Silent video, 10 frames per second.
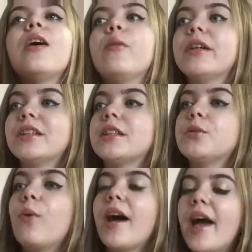which
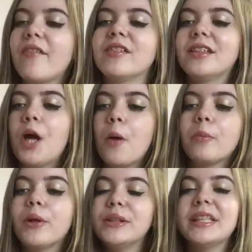is why I haven't
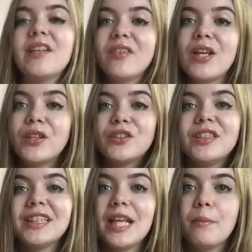uploaded any videos
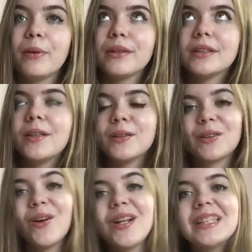recently, because I was
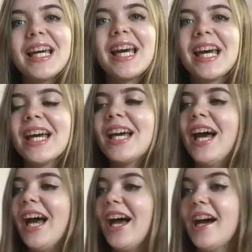on holiday
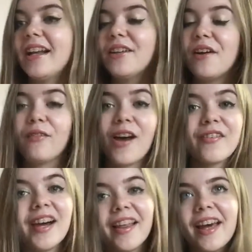and I don't have
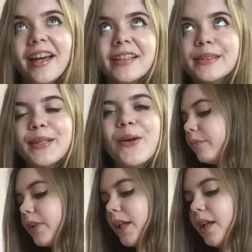Wi-Fi there.
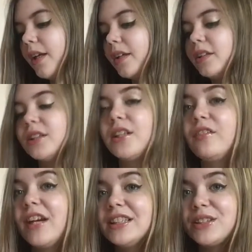So the
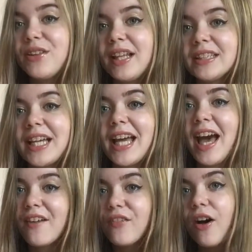first two things I
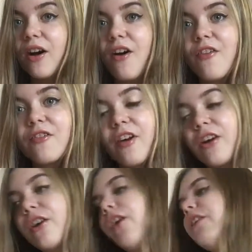have are
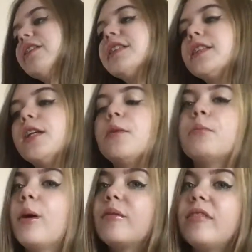Funkos,
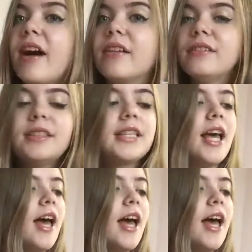pop vinyls,